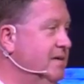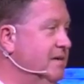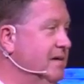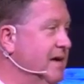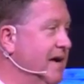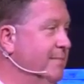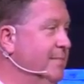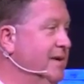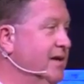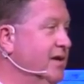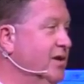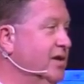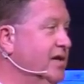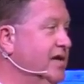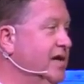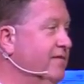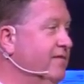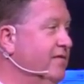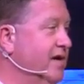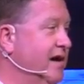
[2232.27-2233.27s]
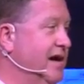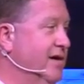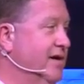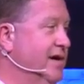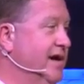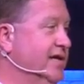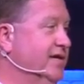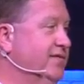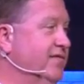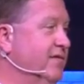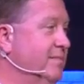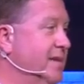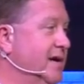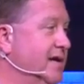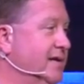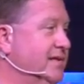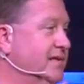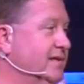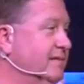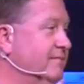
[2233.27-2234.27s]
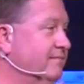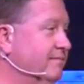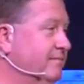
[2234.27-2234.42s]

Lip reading: I've been looking for arrowheads for months.